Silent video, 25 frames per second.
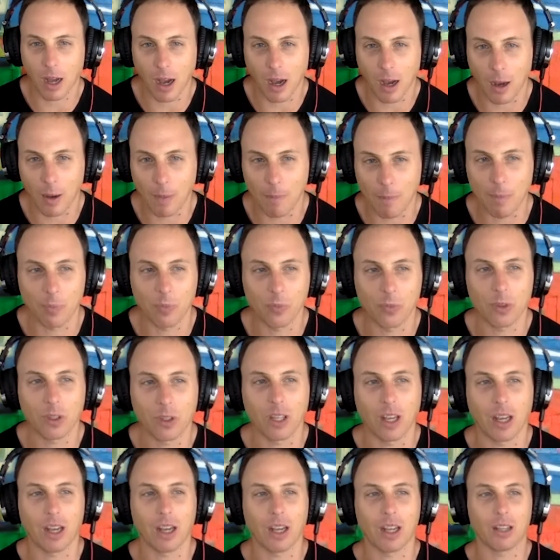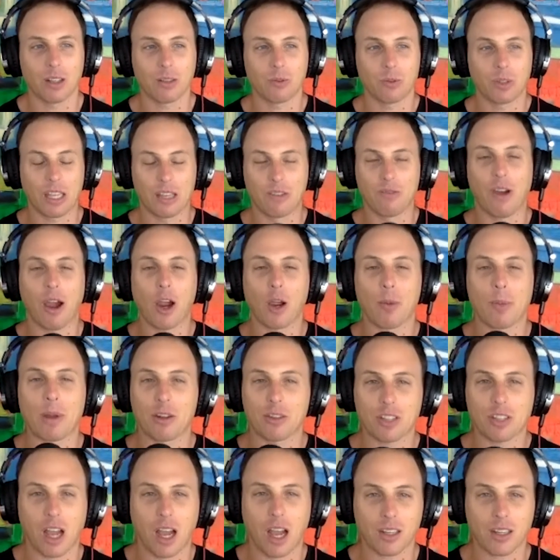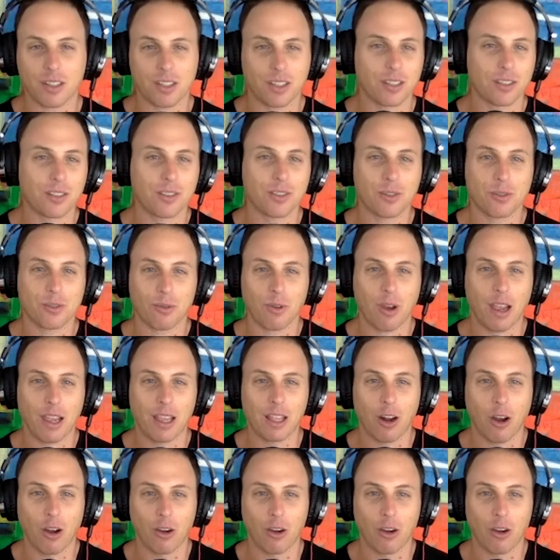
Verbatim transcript: Um, uh, environmental toxins, right?